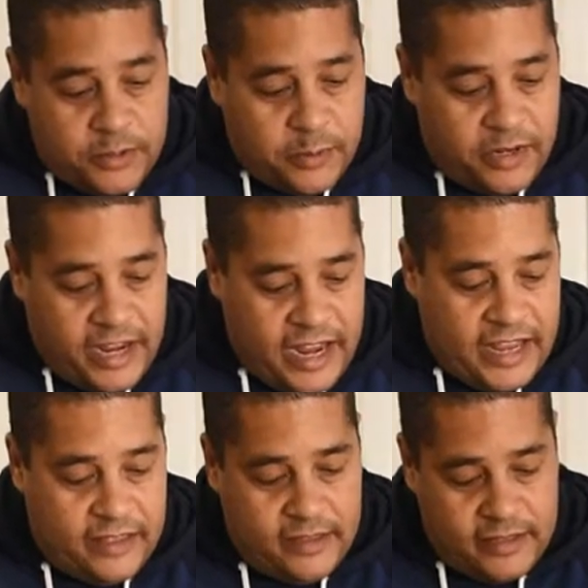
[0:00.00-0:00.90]
is we're gonna
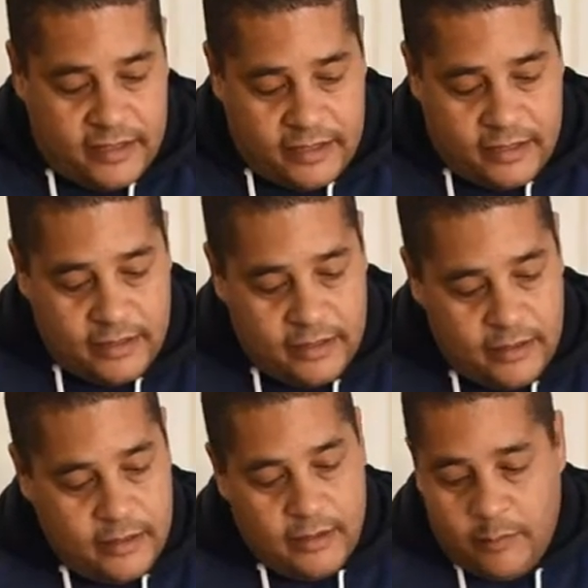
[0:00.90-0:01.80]
add this
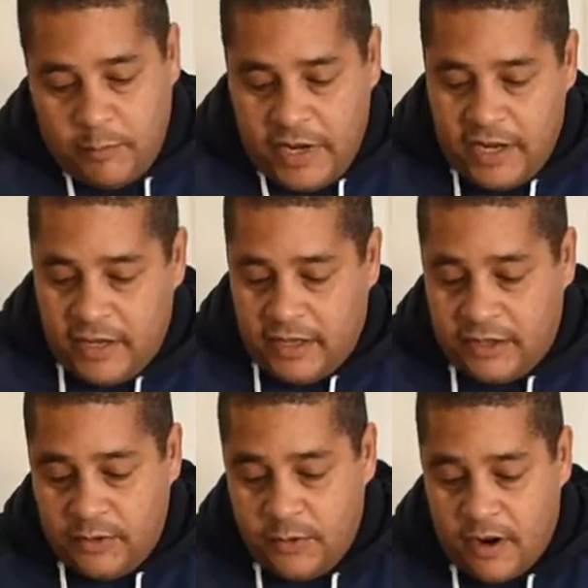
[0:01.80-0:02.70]
meat
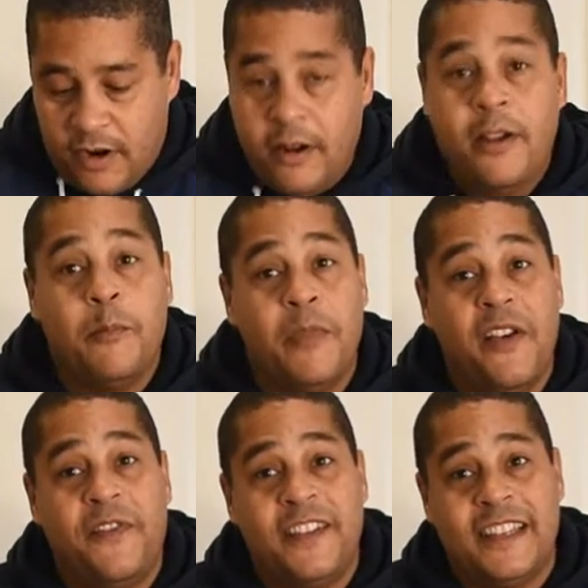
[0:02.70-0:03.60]
into our
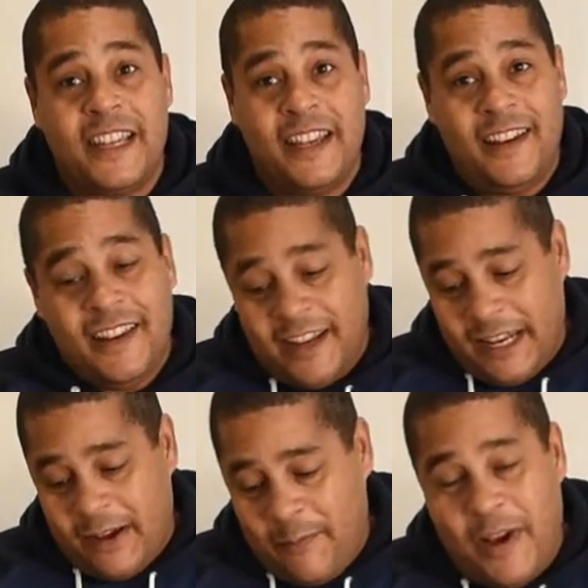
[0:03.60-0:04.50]
muffin tin.
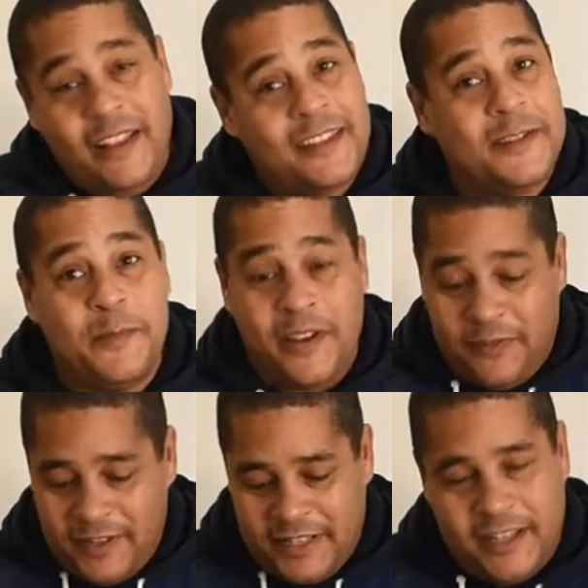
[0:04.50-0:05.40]
Now I bought this
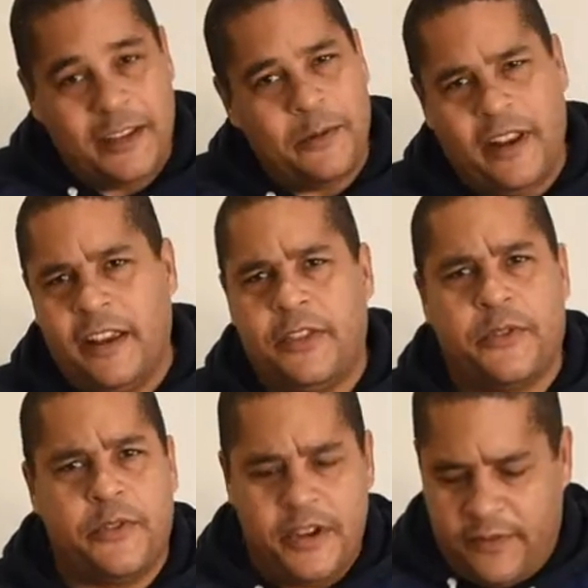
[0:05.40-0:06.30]
muffin tin, they were like
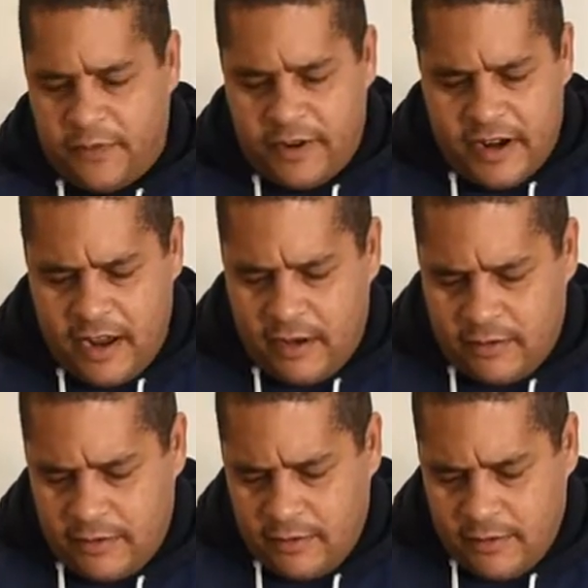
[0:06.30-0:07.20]
three for a
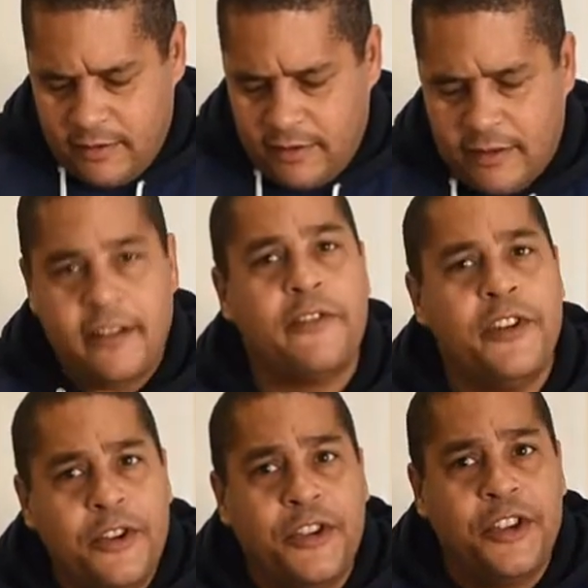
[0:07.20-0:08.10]
dollar. They're
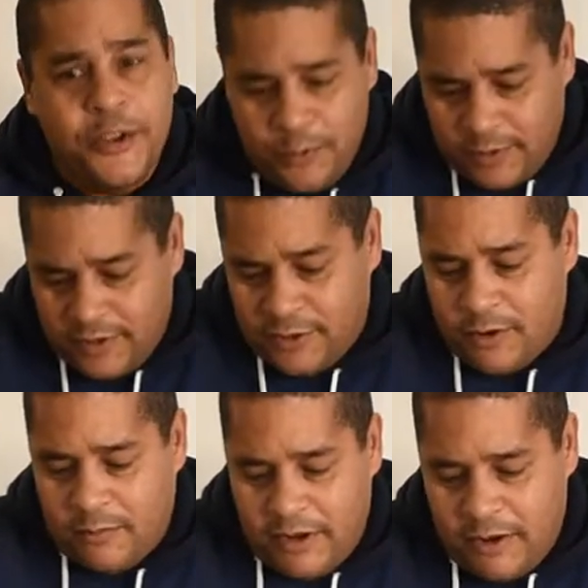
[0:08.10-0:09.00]
real cute ones.
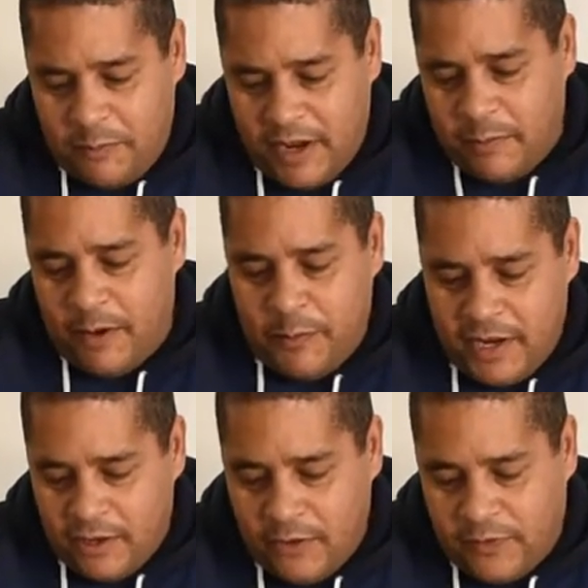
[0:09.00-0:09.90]
Normally I'd make my
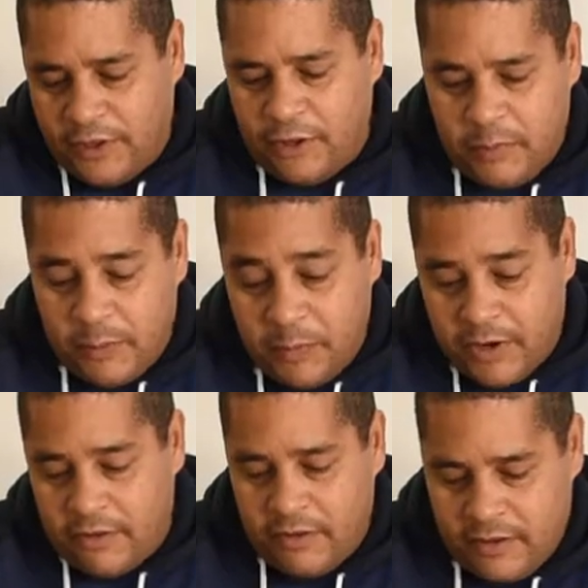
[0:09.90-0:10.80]
meatloaf a little bit
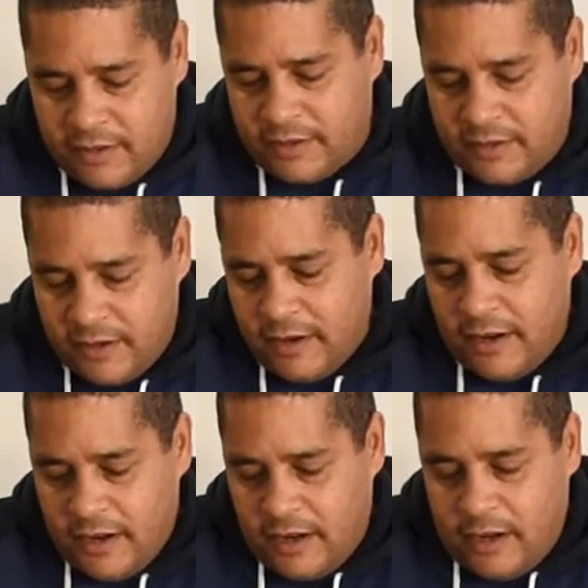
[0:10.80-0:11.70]
bigger than this,
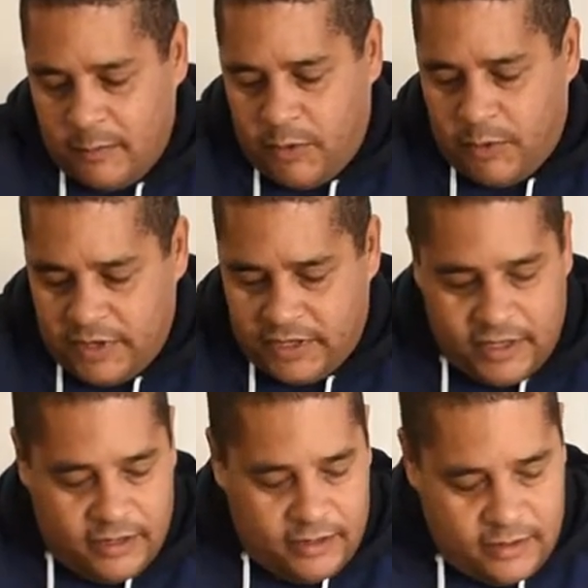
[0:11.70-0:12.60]
but we're just
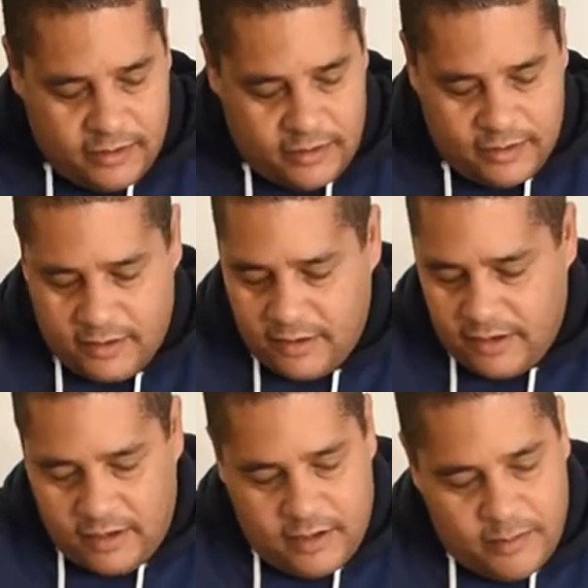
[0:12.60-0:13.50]
gonna
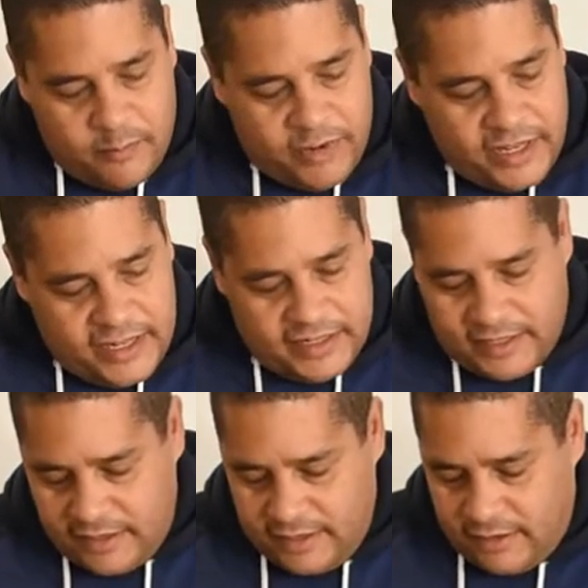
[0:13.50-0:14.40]
place
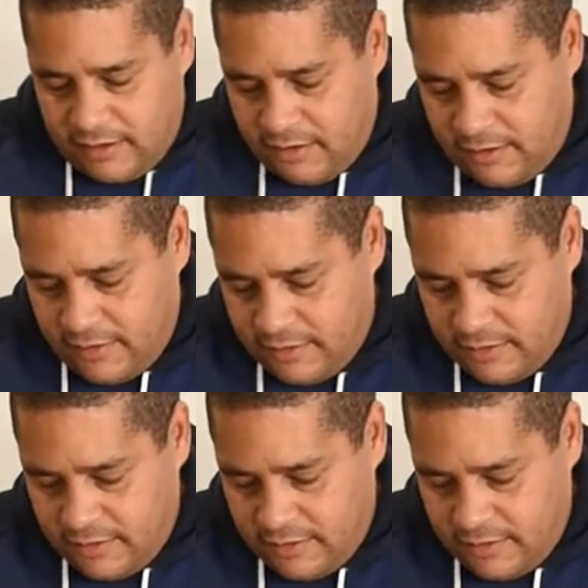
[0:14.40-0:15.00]
it in our